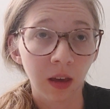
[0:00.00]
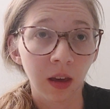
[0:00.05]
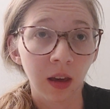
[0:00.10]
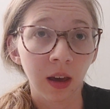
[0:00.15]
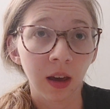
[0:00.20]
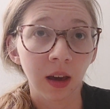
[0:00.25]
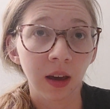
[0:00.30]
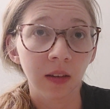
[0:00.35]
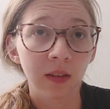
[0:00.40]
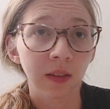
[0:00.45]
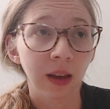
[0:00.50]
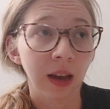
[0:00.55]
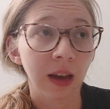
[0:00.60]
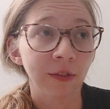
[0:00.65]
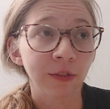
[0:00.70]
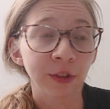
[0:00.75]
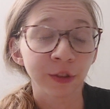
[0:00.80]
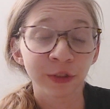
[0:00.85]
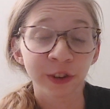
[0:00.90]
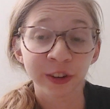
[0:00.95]
and they
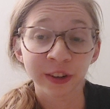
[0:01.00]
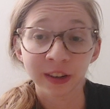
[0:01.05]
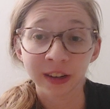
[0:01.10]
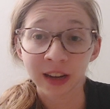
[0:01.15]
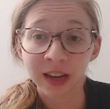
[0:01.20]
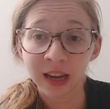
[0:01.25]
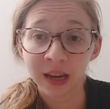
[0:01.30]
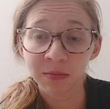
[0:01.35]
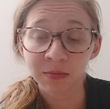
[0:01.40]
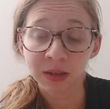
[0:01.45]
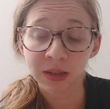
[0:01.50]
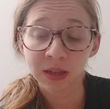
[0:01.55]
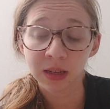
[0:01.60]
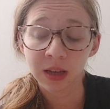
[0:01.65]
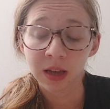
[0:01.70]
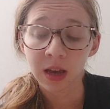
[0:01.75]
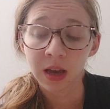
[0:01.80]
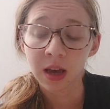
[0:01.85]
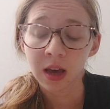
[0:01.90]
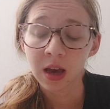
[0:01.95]
have different names,
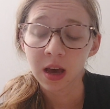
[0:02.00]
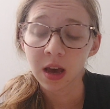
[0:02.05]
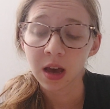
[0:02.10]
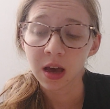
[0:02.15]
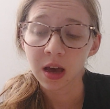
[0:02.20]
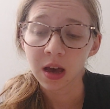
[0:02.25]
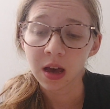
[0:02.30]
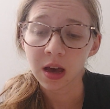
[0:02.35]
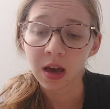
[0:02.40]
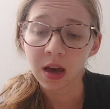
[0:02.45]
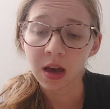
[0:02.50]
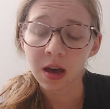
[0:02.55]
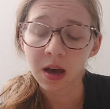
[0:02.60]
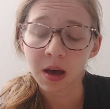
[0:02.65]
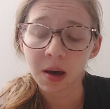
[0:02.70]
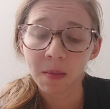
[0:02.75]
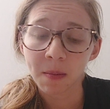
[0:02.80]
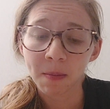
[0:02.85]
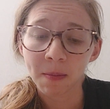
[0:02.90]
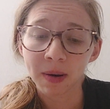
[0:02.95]

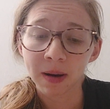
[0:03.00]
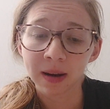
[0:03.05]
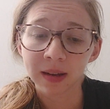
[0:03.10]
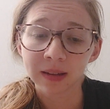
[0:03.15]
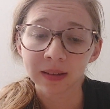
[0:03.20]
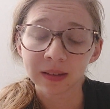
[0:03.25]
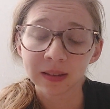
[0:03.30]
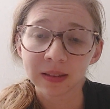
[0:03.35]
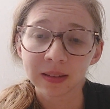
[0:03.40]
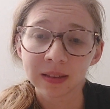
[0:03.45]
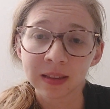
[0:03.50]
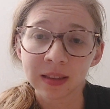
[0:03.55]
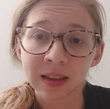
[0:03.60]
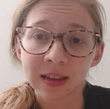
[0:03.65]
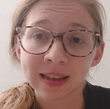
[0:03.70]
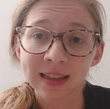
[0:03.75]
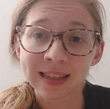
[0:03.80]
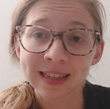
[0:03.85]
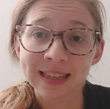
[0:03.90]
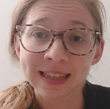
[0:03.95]
but
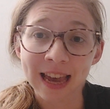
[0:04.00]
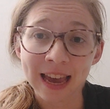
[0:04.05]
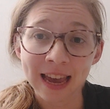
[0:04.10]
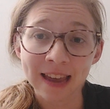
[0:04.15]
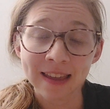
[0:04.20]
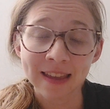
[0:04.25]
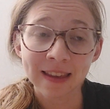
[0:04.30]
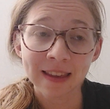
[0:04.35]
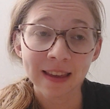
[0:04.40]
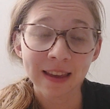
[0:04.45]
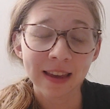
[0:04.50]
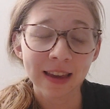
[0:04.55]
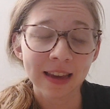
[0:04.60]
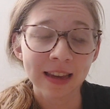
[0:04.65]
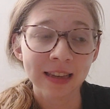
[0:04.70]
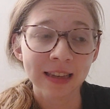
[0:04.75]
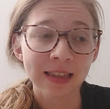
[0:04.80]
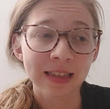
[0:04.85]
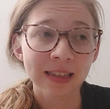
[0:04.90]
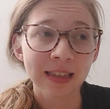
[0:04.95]
the Z
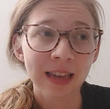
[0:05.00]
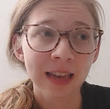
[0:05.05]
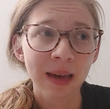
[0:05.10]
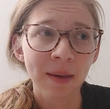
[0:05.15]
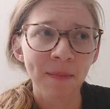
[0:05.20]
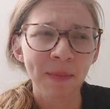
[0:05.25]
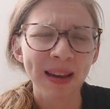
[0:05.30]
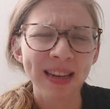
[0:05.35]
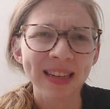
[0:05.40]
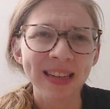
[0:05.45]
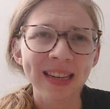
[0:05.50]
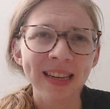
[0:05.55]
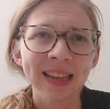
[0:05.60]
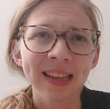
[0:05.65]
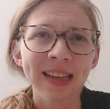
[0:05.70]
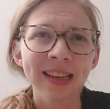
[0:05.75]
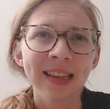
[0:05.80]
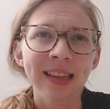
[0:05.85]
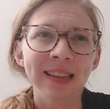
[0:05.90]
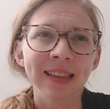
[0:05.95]
is
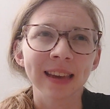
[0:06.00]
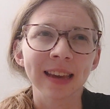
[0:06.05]
basically that